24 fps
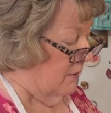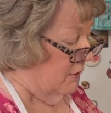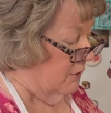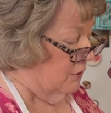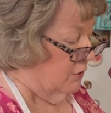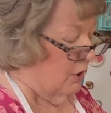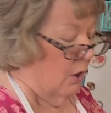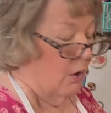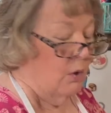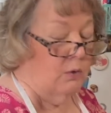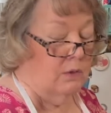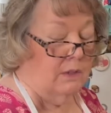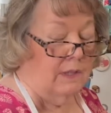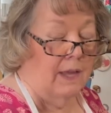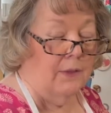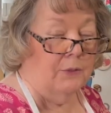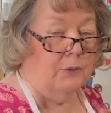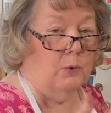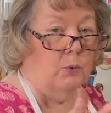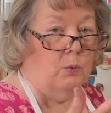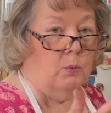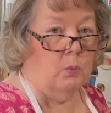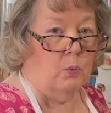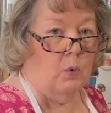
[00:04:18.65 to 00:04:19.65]
don't let
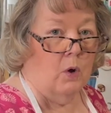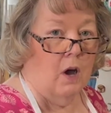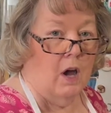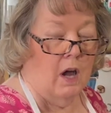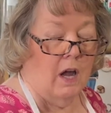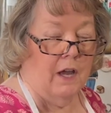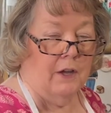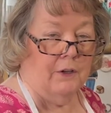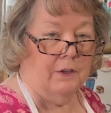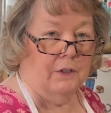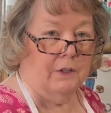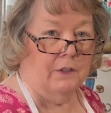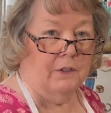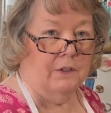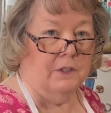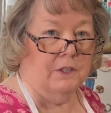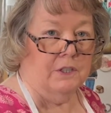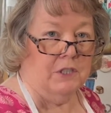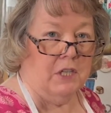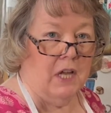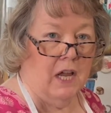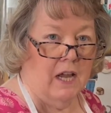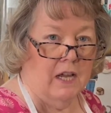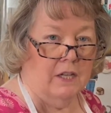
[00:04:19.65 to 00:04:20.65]
the water
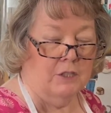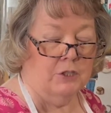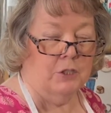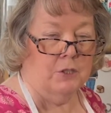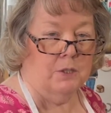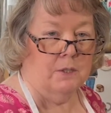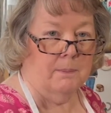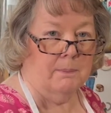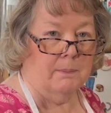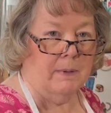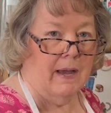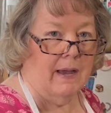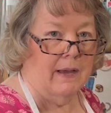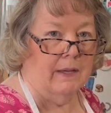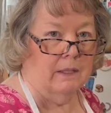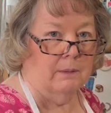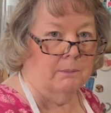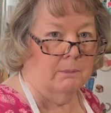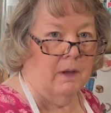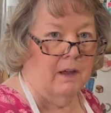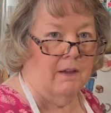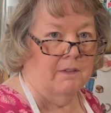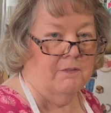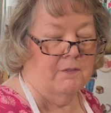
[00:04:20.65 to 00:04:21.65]
touch the
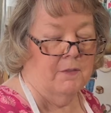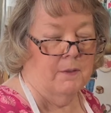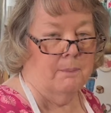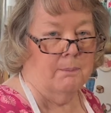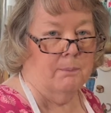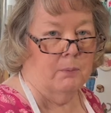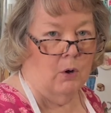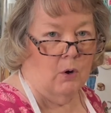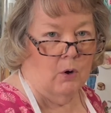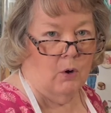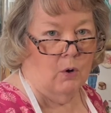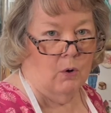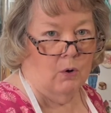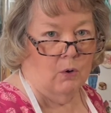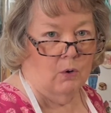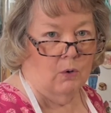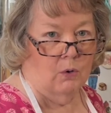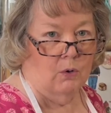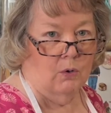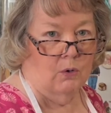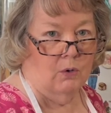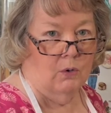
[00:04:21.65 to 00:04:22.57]
bottom of the bowl.